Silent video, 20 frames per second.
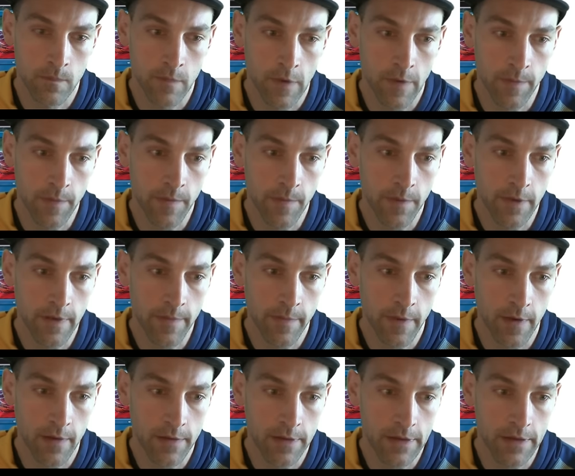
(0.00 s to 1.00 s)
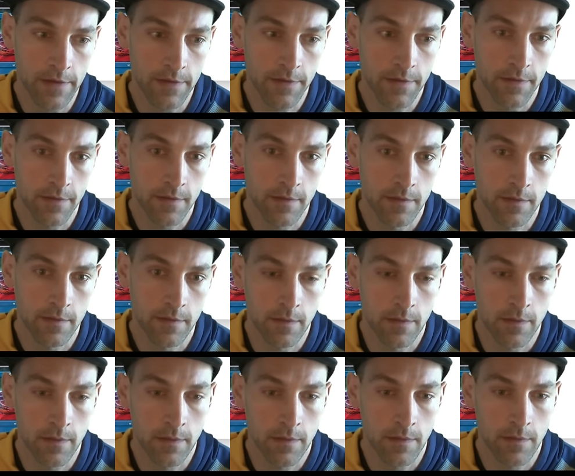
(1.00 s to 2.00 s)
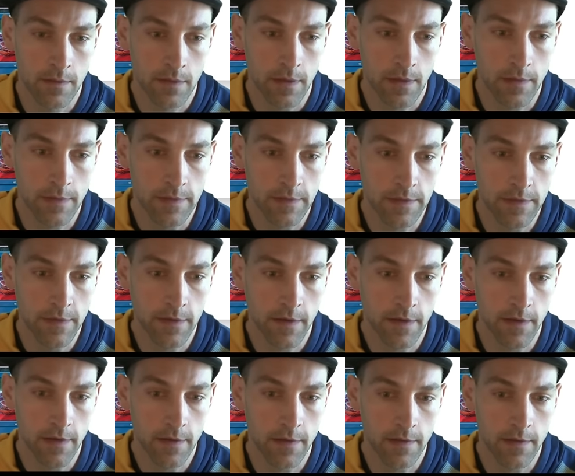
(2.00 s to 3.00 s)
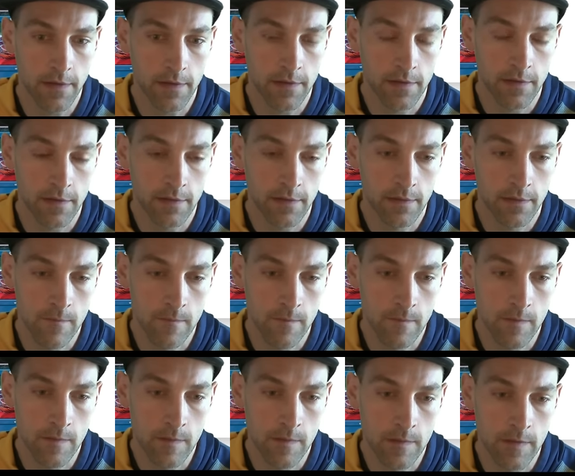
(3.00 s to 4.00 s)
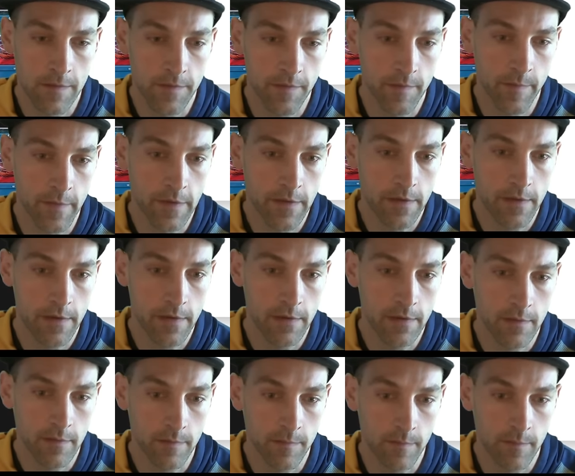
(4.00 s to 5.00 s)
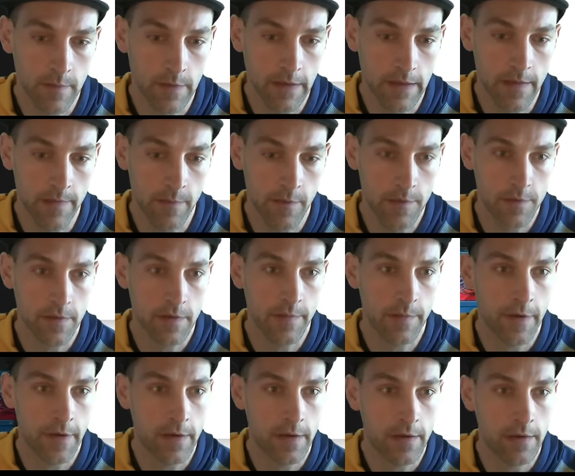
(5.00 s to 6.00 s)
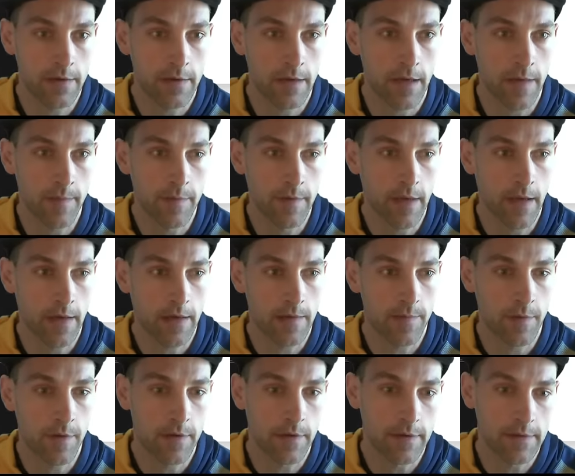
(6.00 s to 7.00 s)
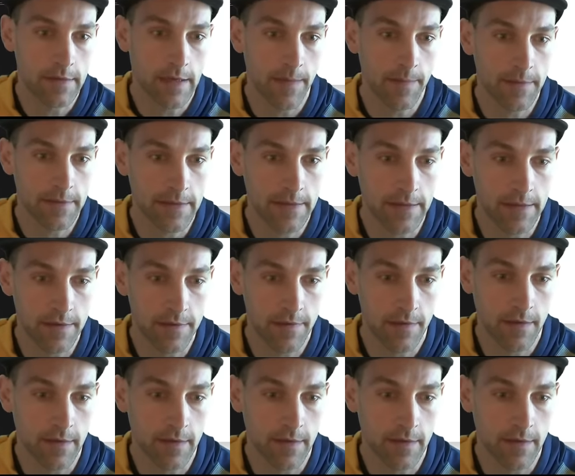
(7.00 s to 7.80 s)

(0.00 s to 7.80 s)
I'm going to play Modern Age. I'll discard the Familiar, play the Mortuary Mire. I'm not going to put it on top because I need to draw